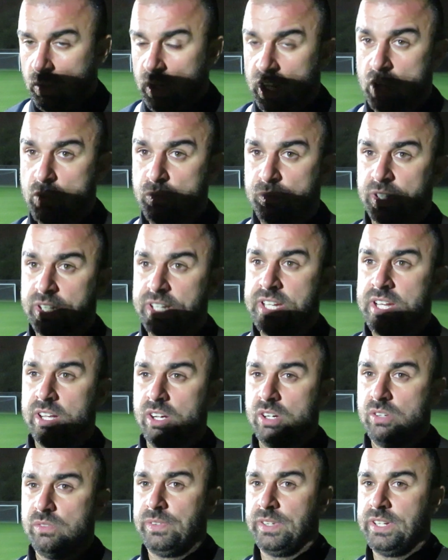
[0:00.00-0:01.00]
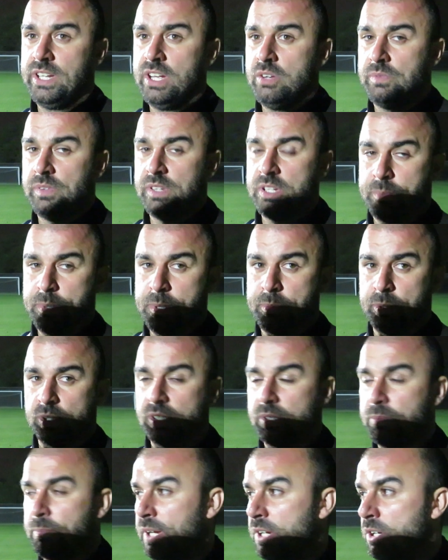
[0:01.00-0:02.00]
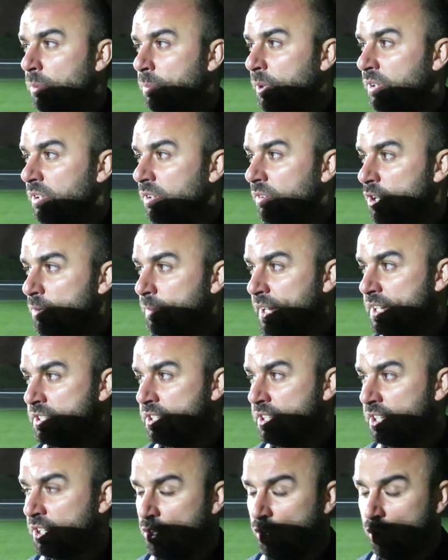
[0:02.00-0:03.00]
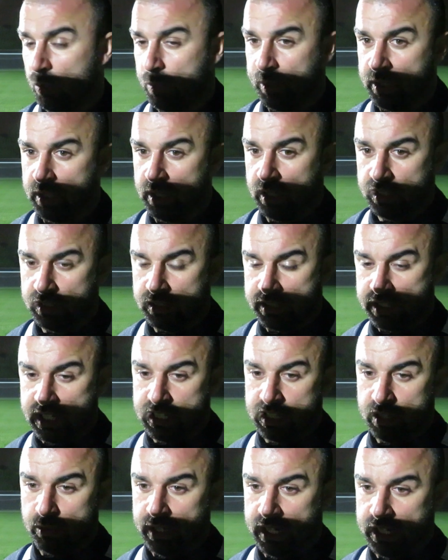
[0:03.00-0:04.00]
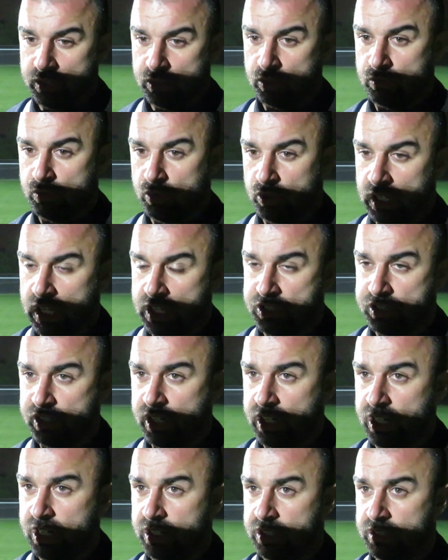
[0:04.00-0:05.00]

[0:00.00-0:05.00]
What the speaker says: Well, hopefully people will pick up on the romance of the cup and see that we had a good run last year,